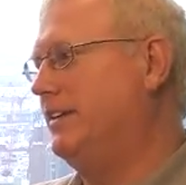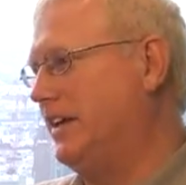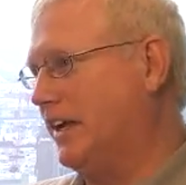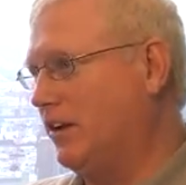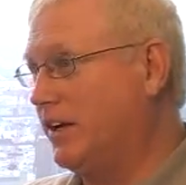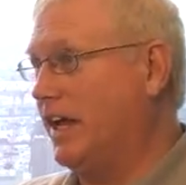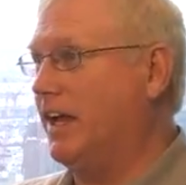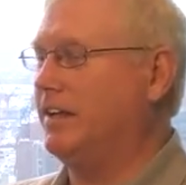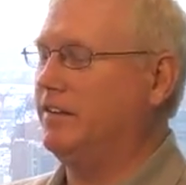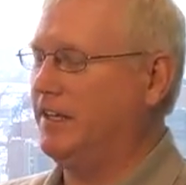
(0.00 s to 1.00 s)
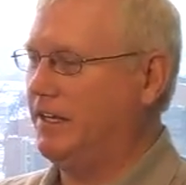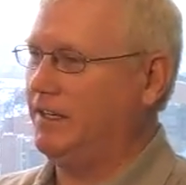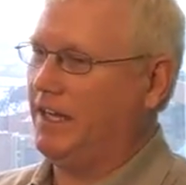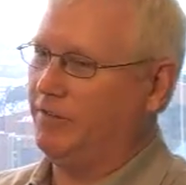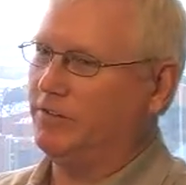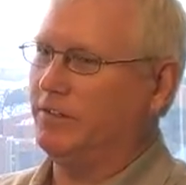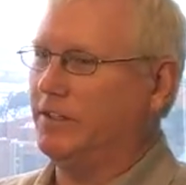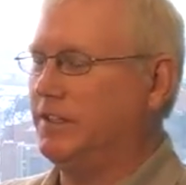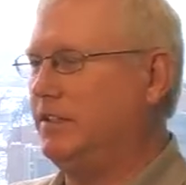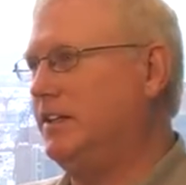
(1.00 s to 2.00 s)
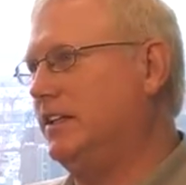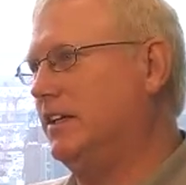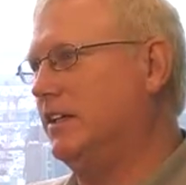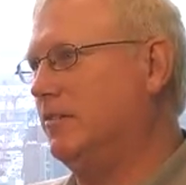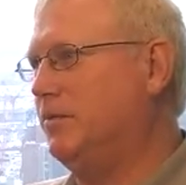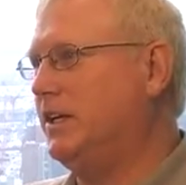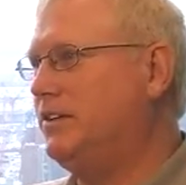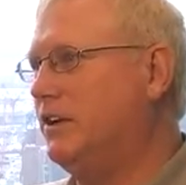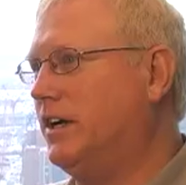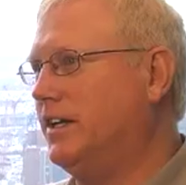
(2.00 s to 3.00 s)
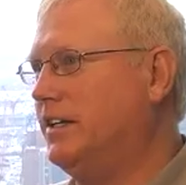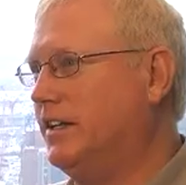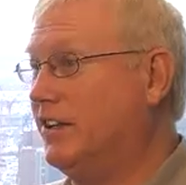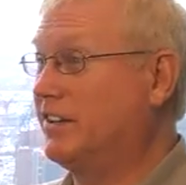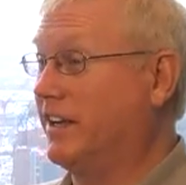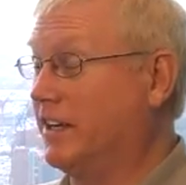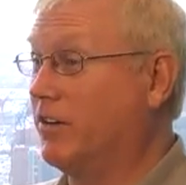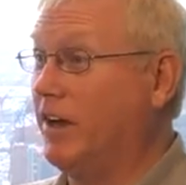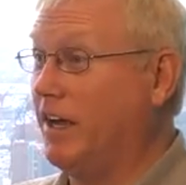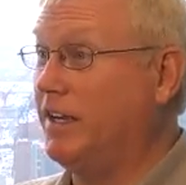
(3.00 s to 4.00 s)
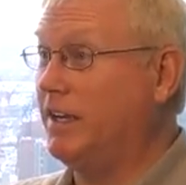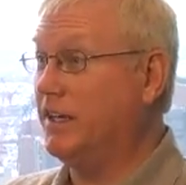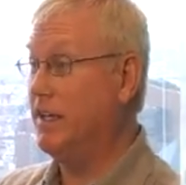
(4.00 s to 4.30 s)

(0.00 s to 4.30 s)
Take a look at it. They gave us a little pitch on it, and it looked like a great idea.